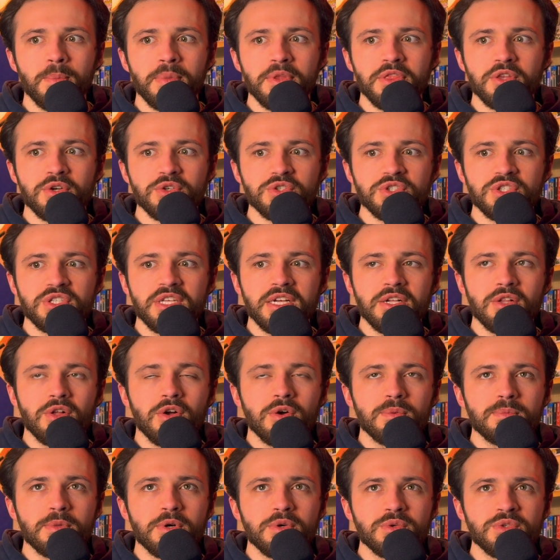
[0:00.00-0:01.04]
but they're still
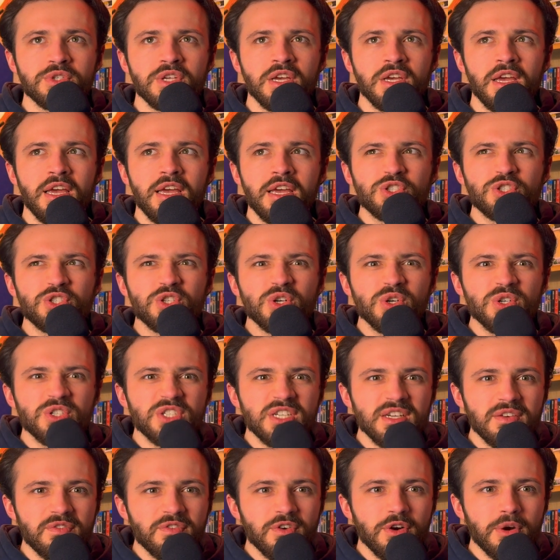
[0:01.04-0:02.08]
almost
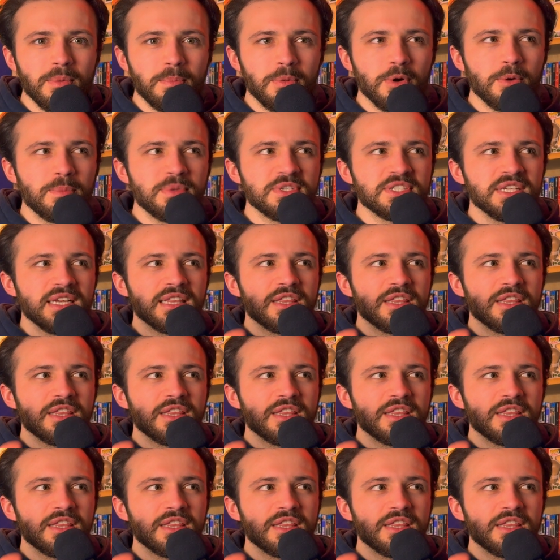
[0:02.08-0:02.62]
searching for a purpose.